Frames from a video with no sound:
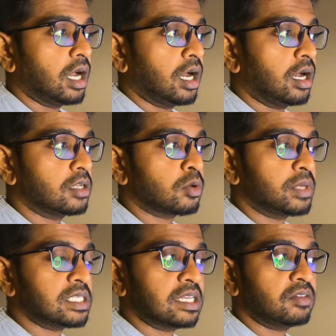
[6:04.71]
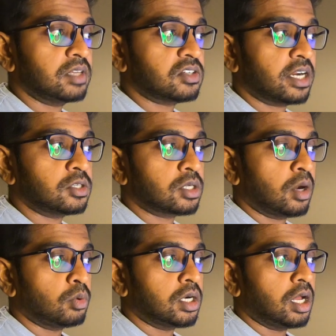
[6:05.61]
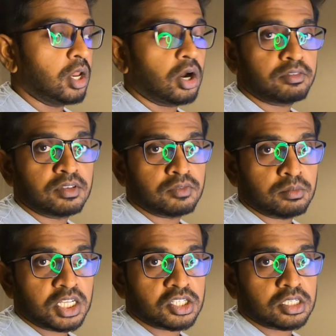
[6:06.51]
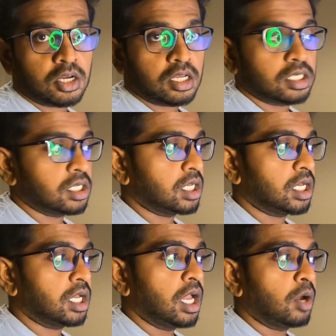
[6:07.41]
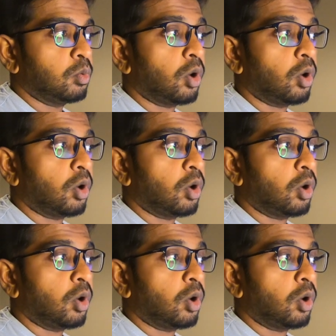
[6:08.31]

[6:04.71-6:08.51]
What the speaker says: So basically, we try to cover a lot of information on